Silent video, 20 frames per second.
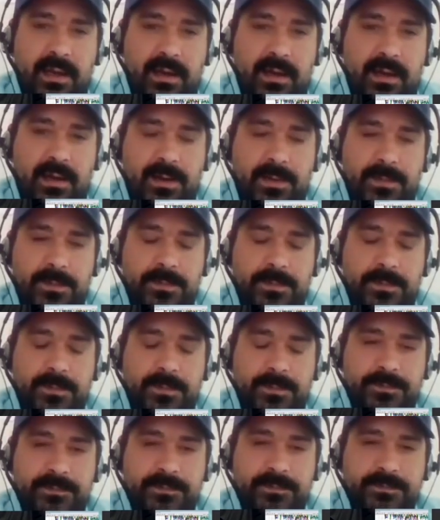I'm
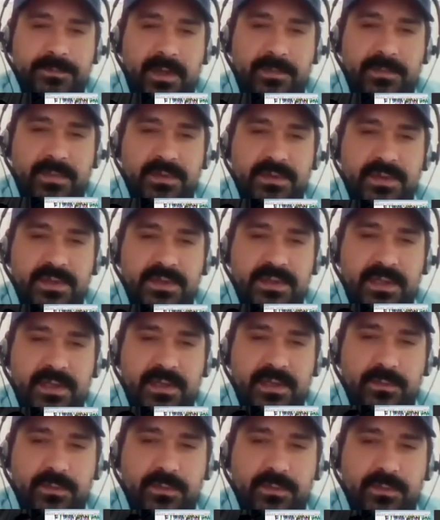going to just
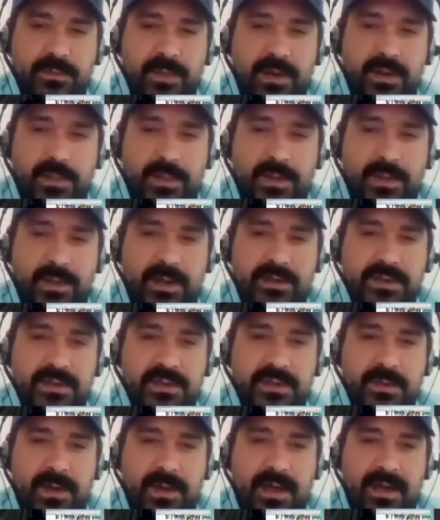think a right way to
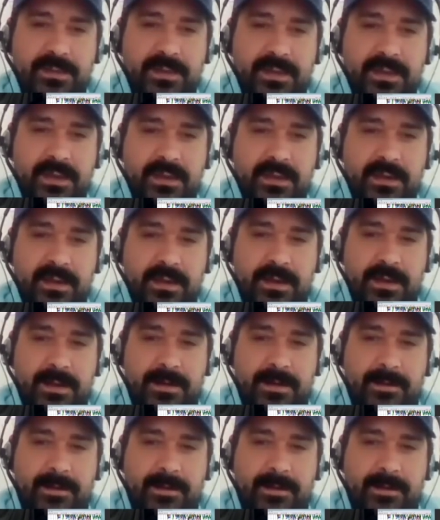describing it.